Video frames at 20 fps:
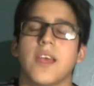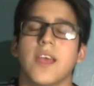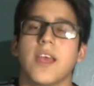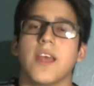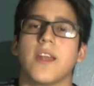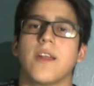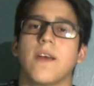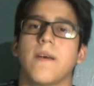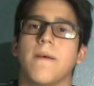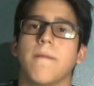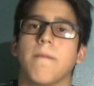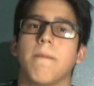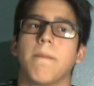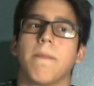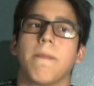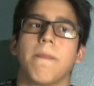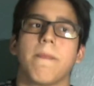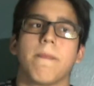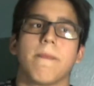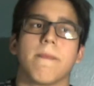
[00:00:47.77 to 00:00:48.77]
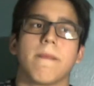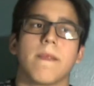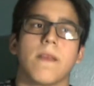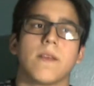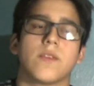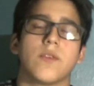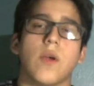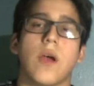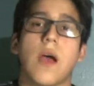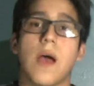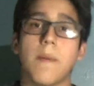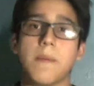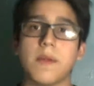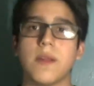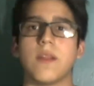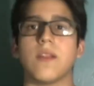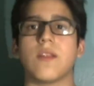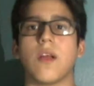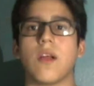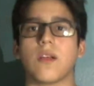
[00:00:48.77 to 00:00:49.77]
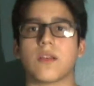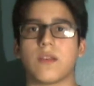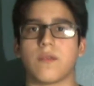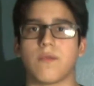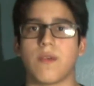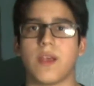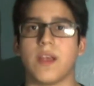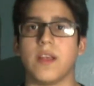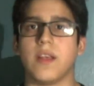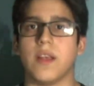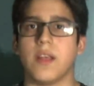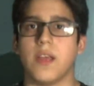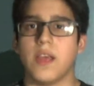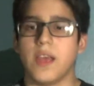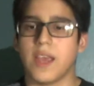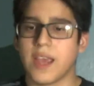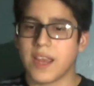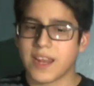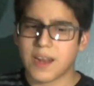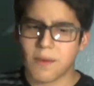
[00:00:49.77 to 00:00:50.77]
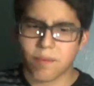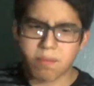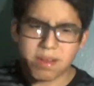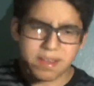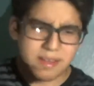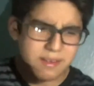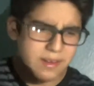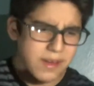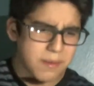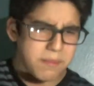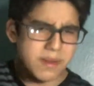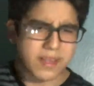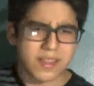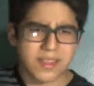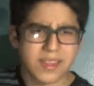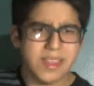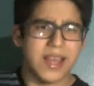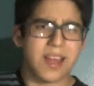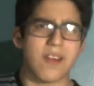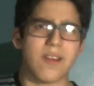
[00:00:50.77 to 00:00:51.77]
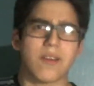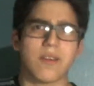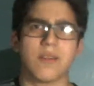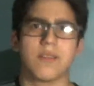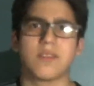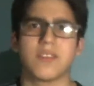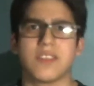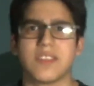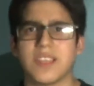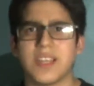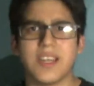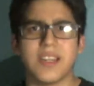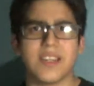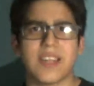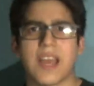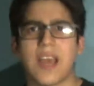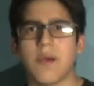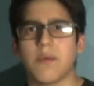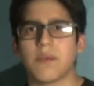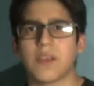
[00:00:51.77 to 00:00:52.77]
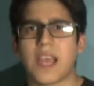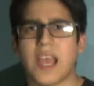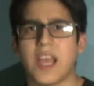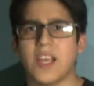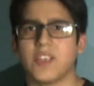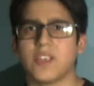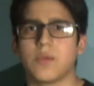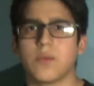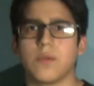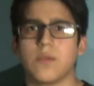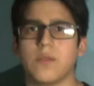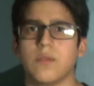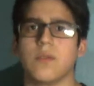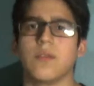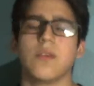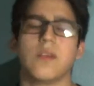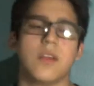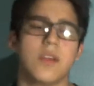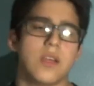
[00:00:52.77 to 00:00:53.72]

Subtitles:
And so I'm in the doctor, right? And I'm like there, just sitting down, casual.